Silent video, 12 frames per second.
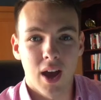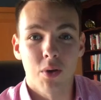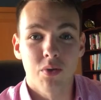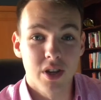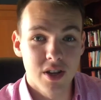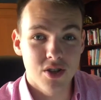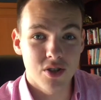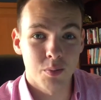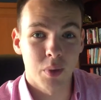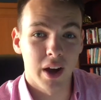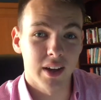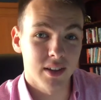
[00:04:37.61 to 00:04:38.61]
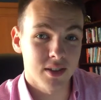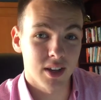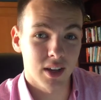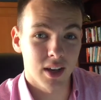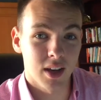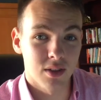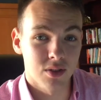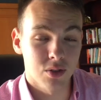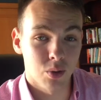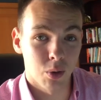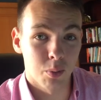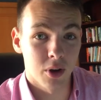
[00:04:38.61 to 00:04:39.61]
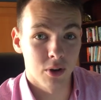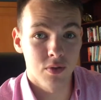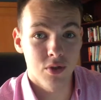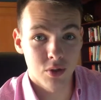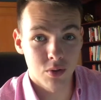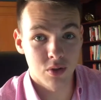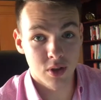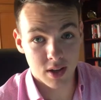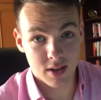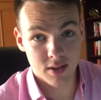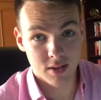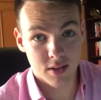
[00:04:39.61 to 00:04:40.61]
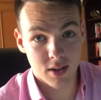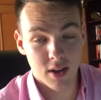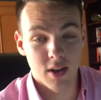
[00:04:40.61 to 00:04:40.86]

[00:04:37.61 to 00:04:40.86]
how niche buying a secondhand store pair of shoes is.